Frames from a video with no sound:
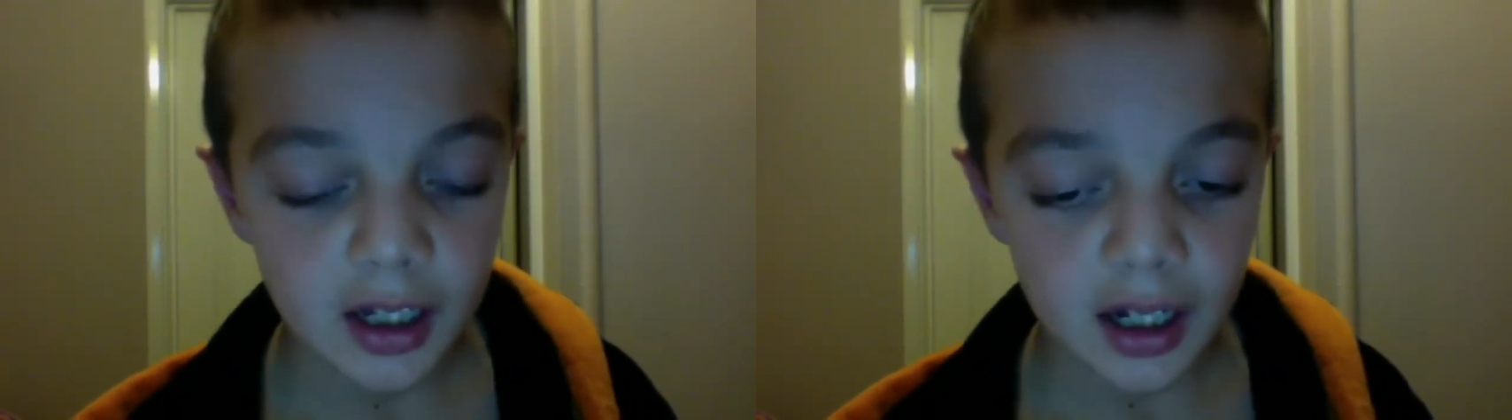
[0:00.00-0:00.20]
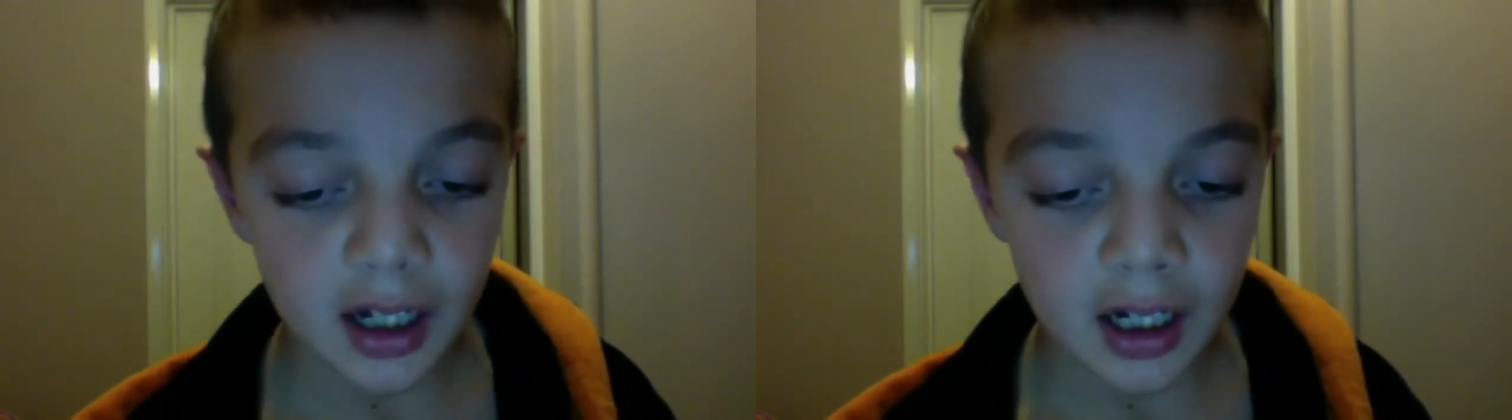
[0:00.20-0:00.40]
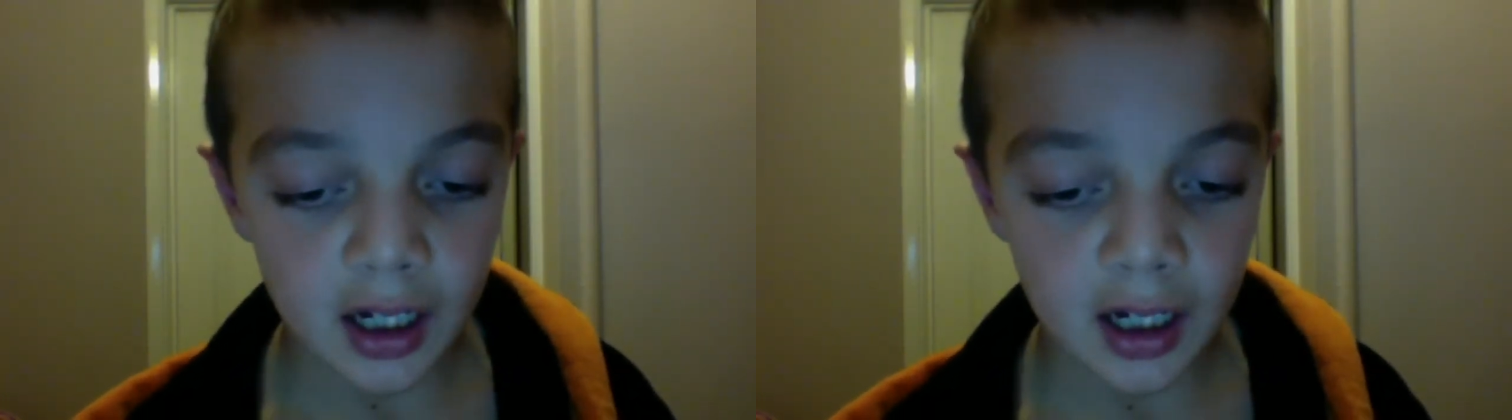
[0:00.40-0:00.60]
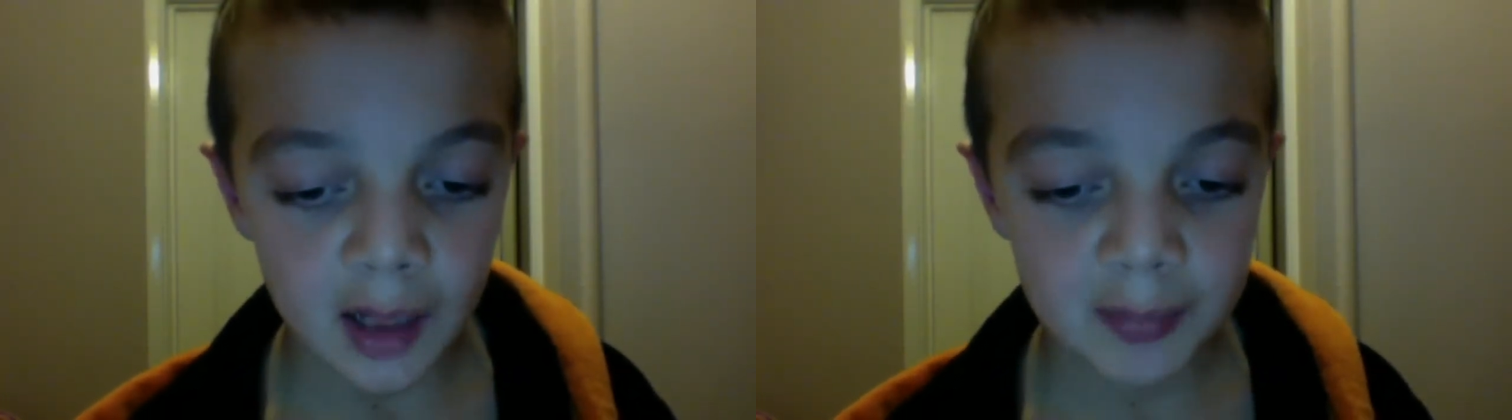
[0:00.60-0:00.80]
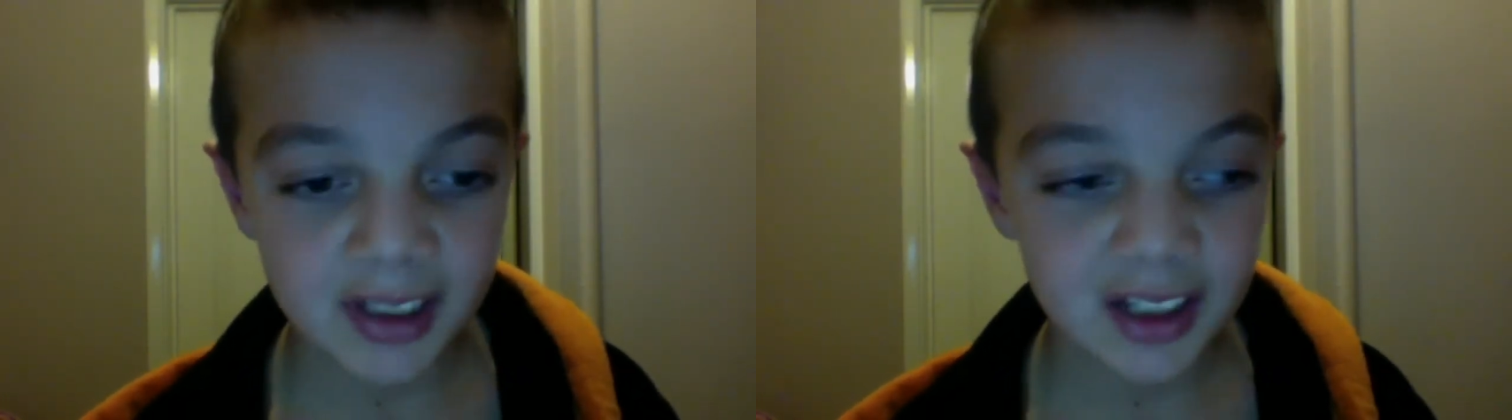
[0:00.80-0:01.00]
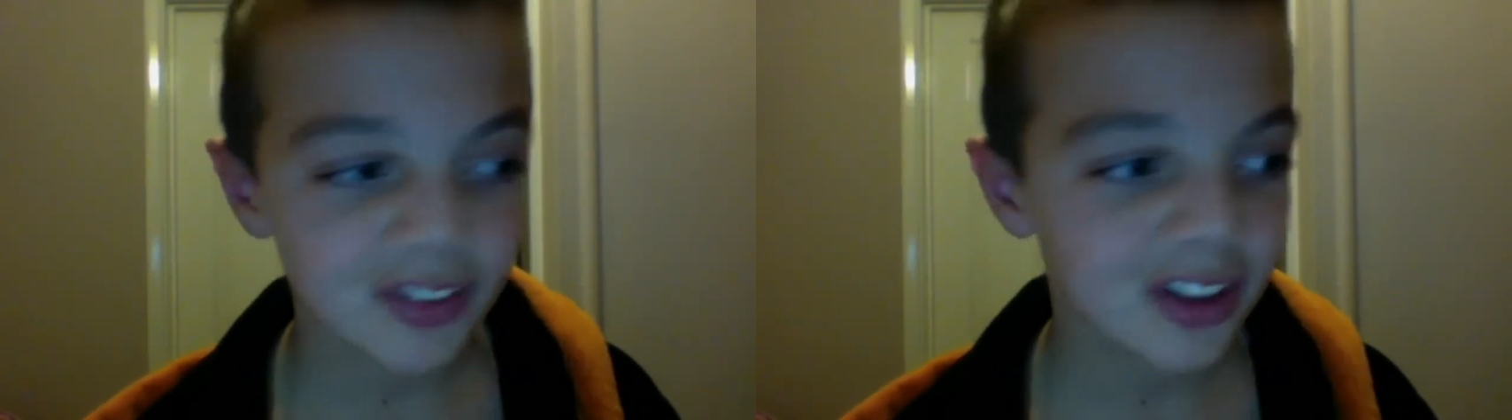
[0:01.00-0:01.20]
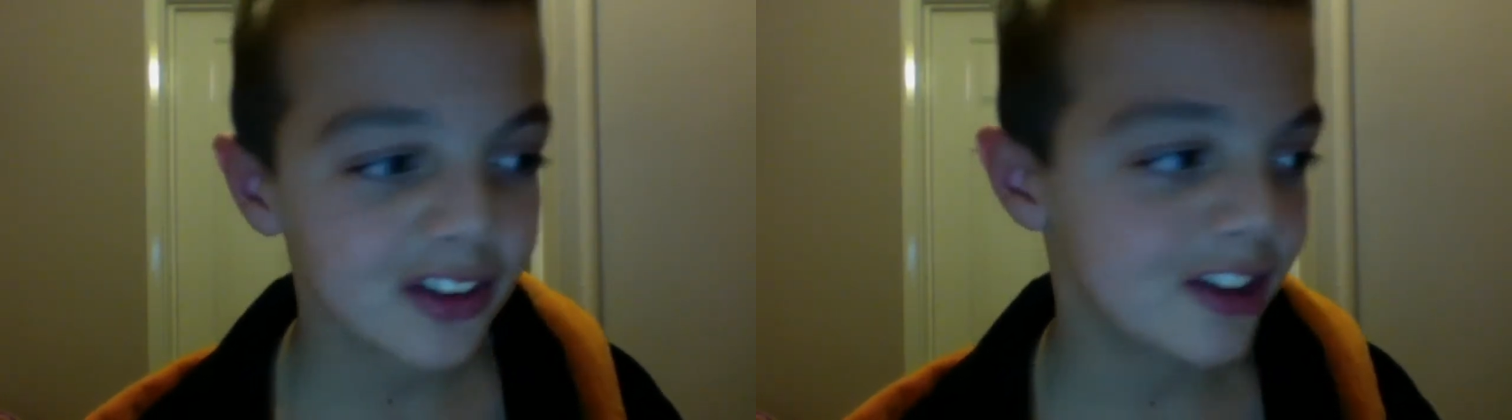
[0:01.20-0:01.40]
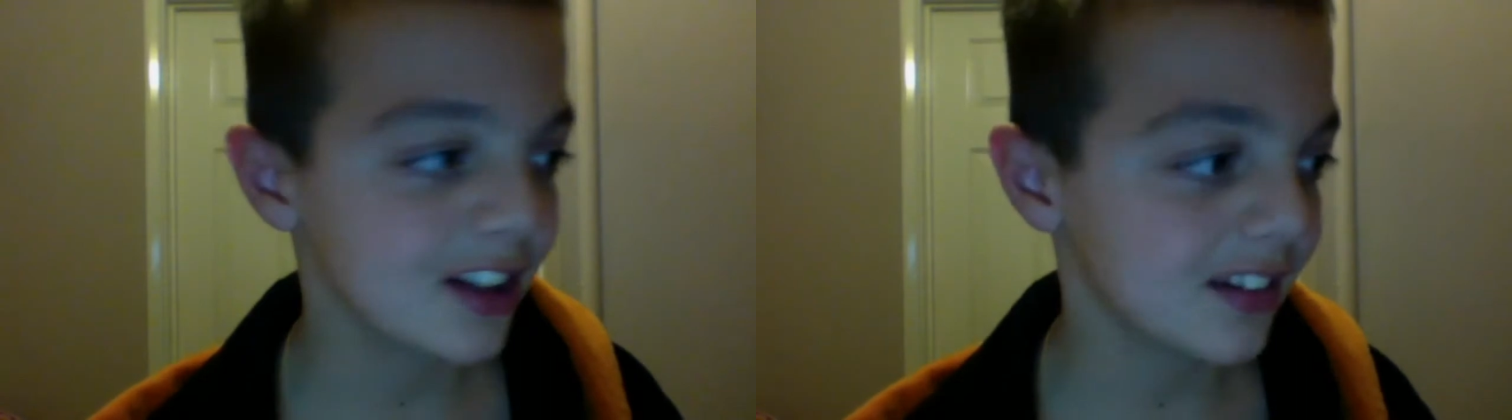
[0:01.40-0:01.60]
I believe in the
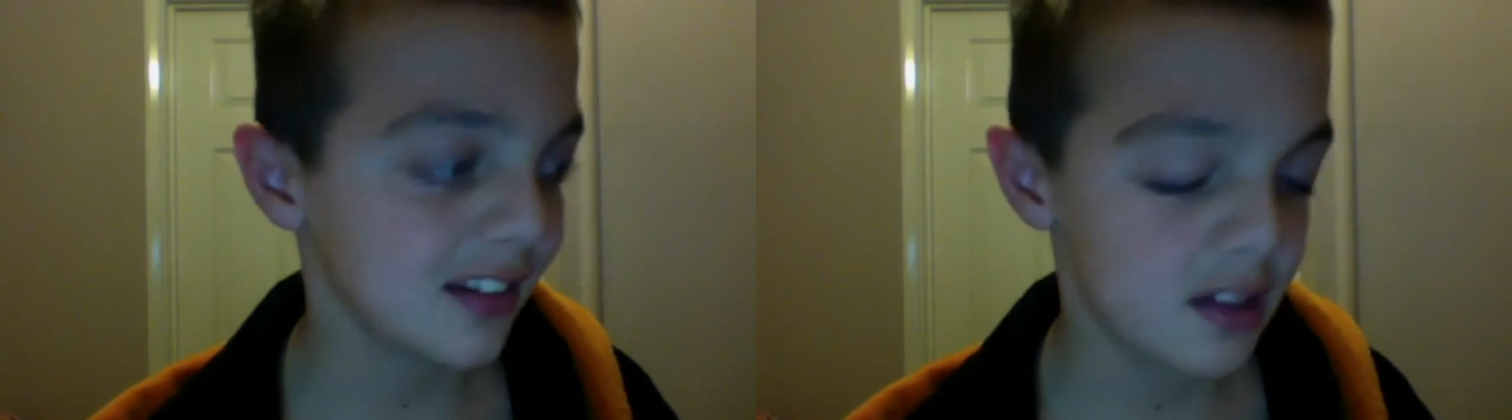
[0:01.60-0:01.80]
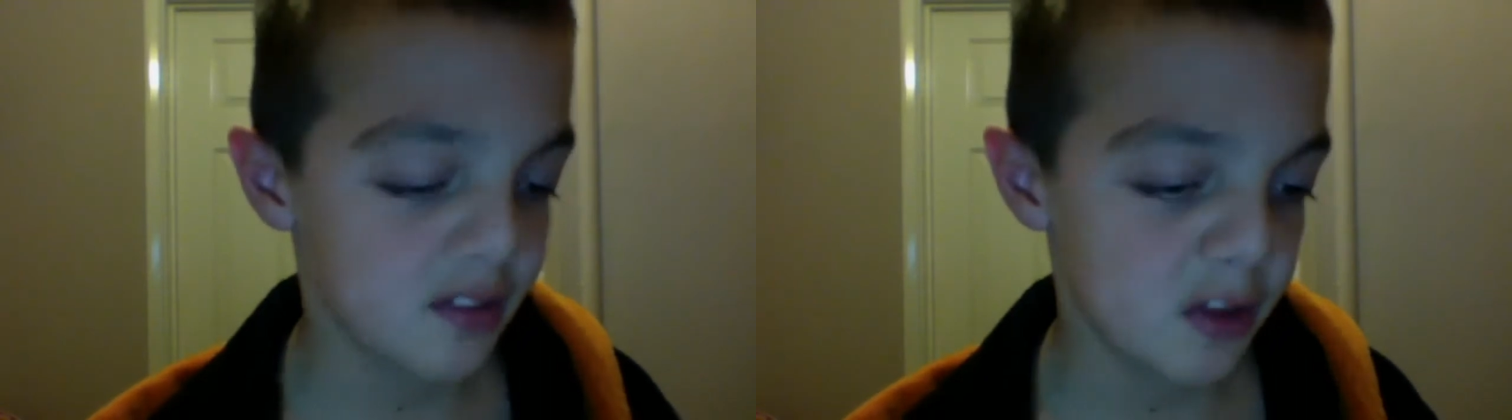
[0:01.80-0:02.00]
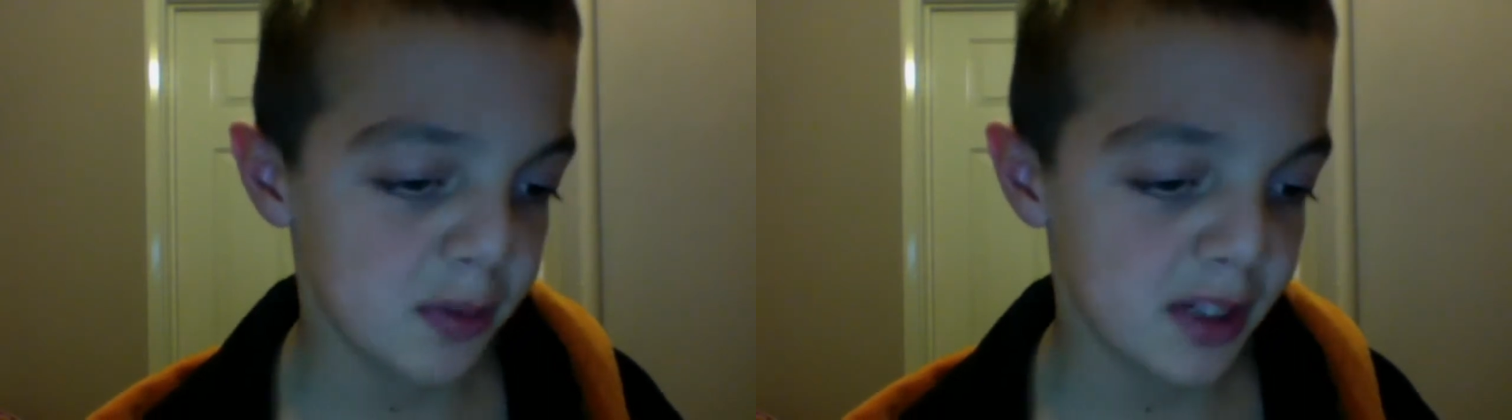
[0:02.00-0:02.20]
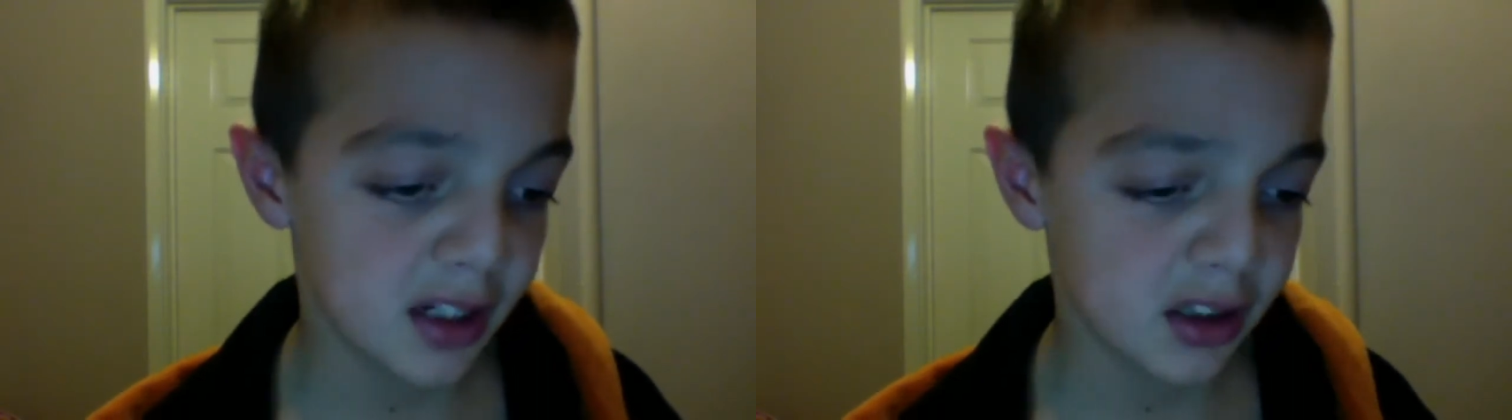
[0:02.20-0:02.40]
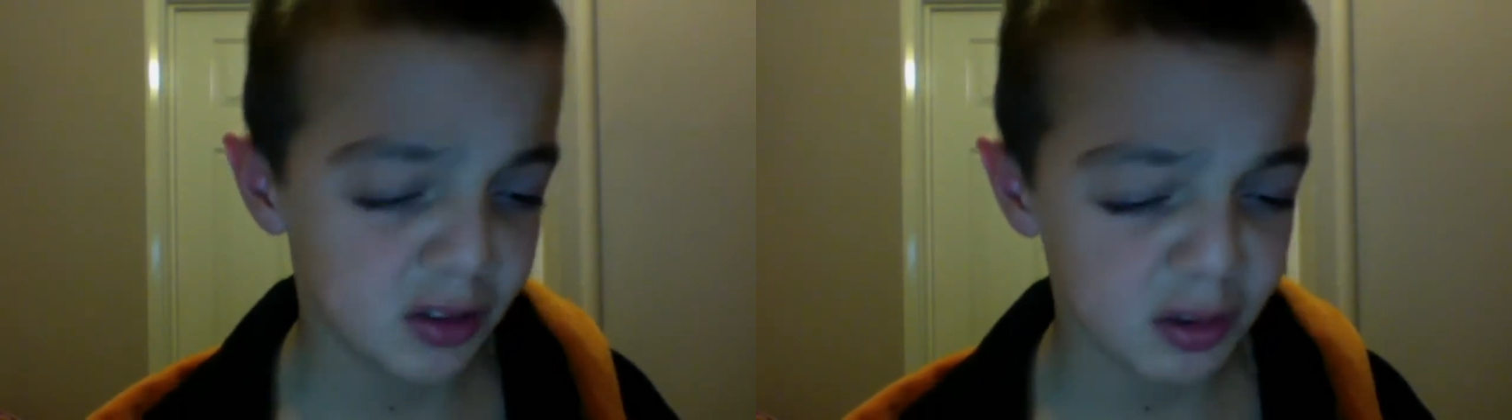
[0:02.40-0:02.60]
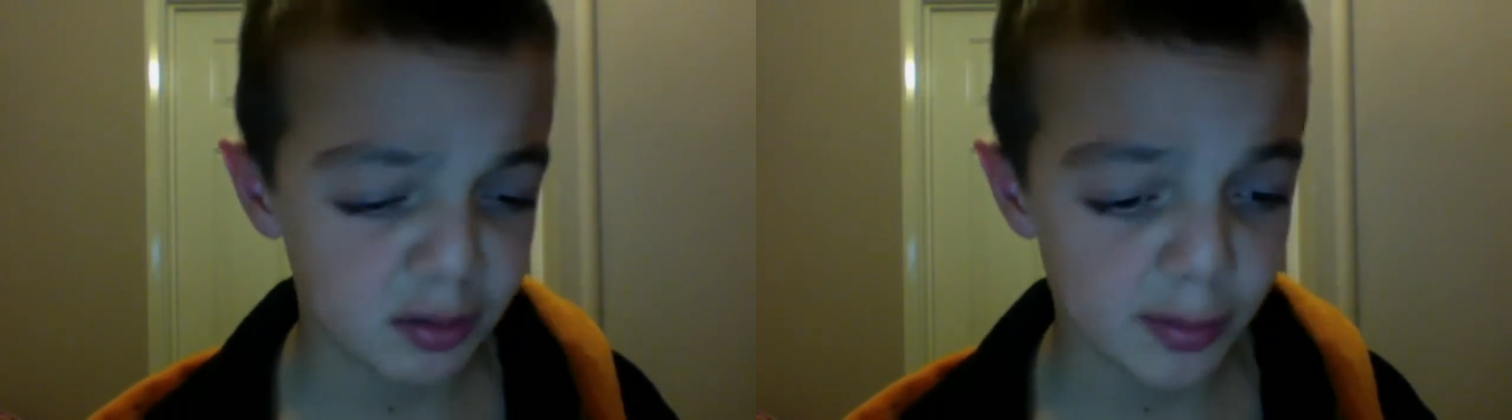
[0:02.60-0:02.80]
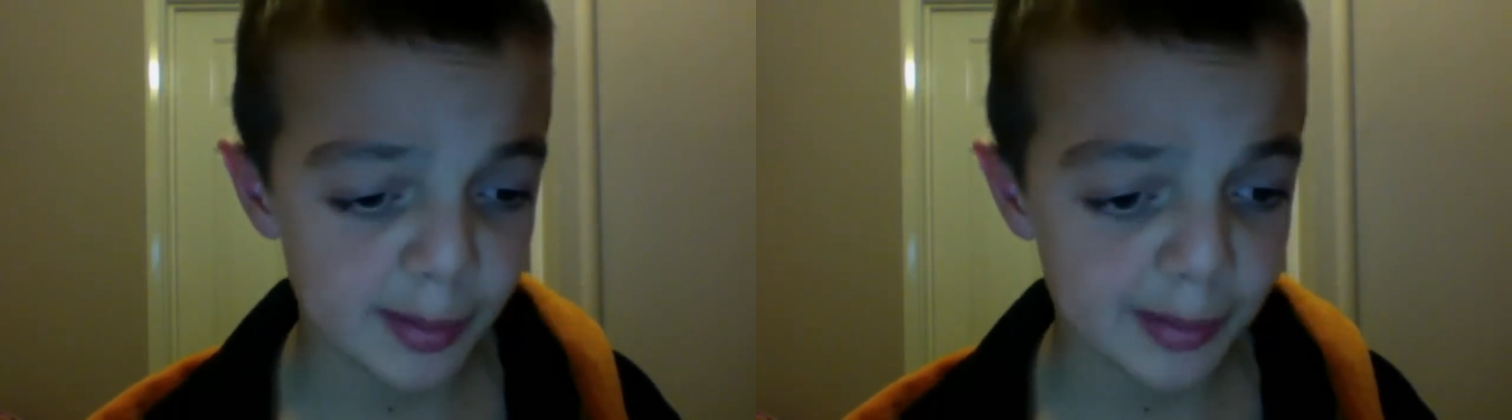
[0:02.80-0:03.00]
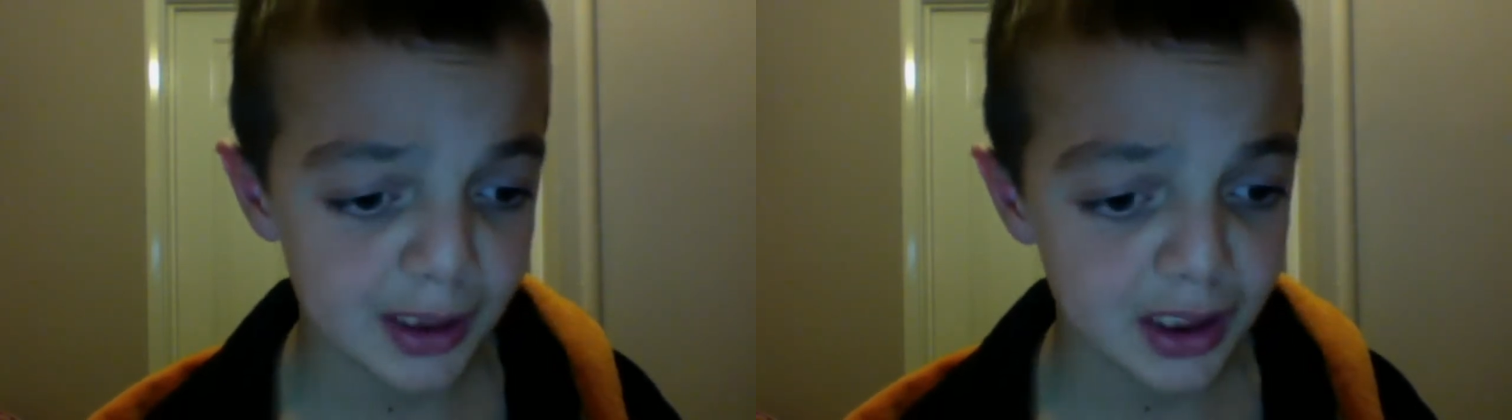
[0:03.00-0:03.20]
67th minute, I can't really
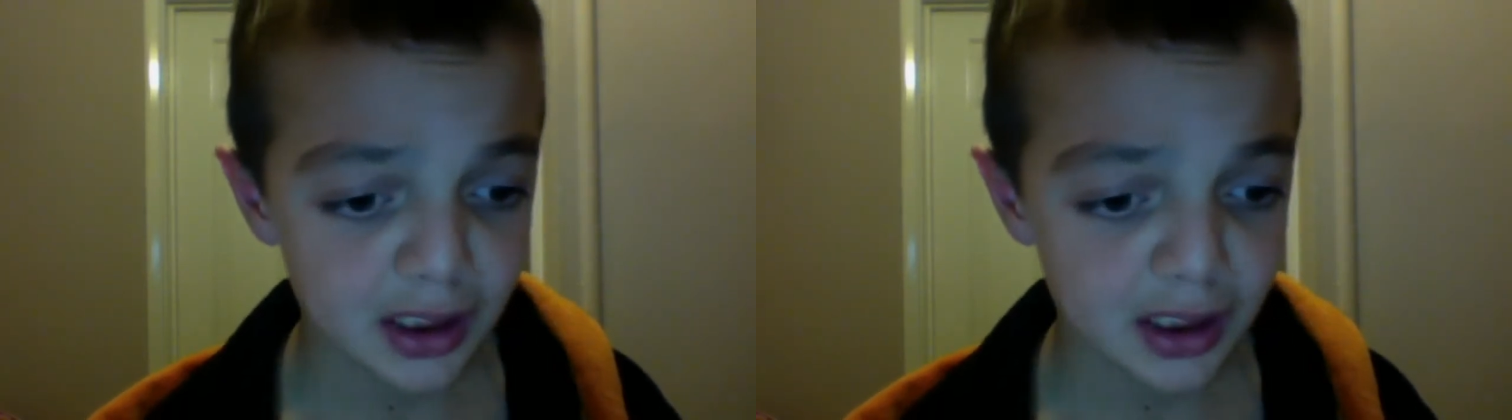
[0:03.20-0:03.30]
remember.